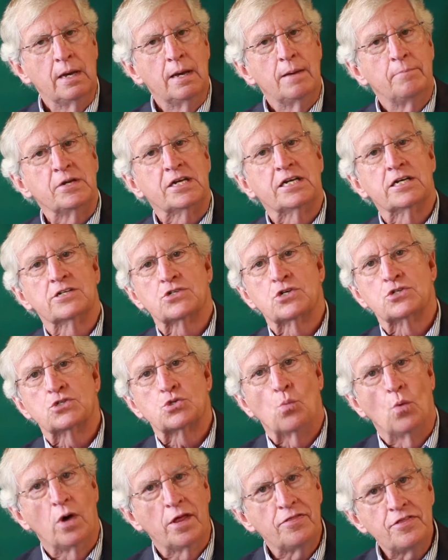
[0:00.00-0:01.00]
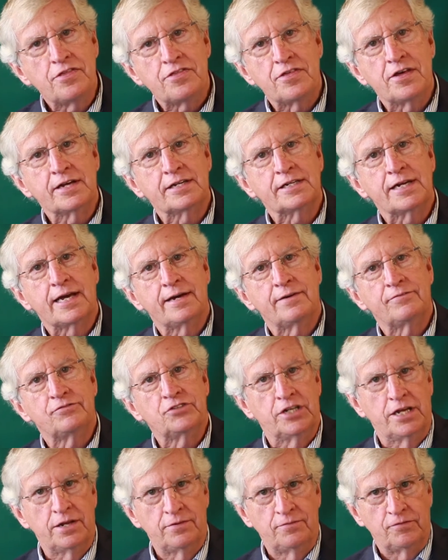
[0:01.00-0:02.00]
Because it's one thing to have
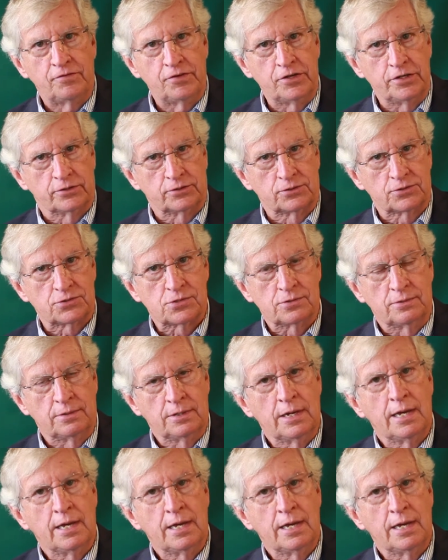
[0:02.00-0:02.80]
10 fields,